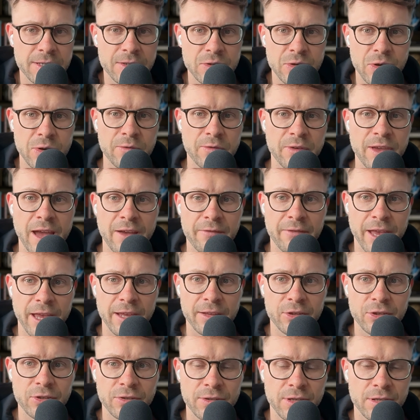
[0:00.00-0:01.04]
So if you have
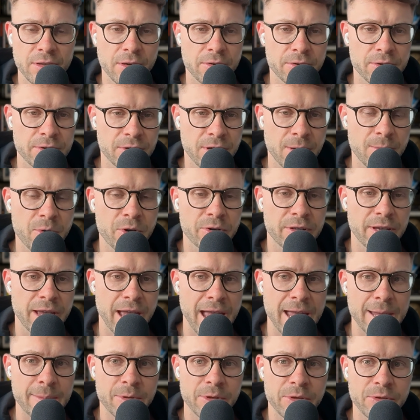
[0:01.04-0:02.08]
agents that are somewhat
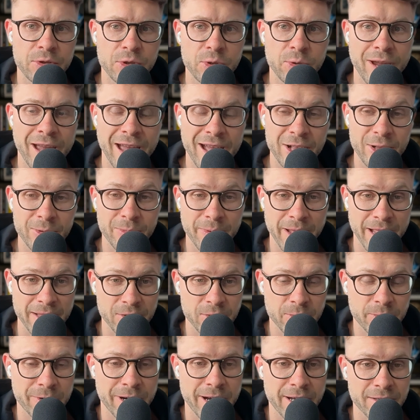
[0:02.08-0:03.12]
able to help
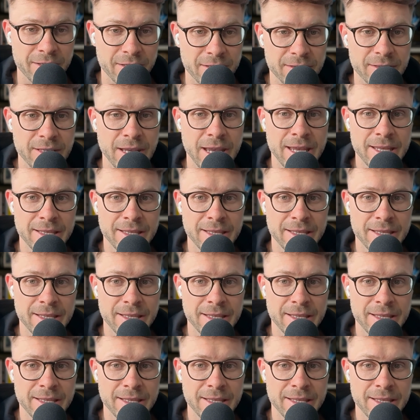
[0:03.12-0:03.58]
enterprises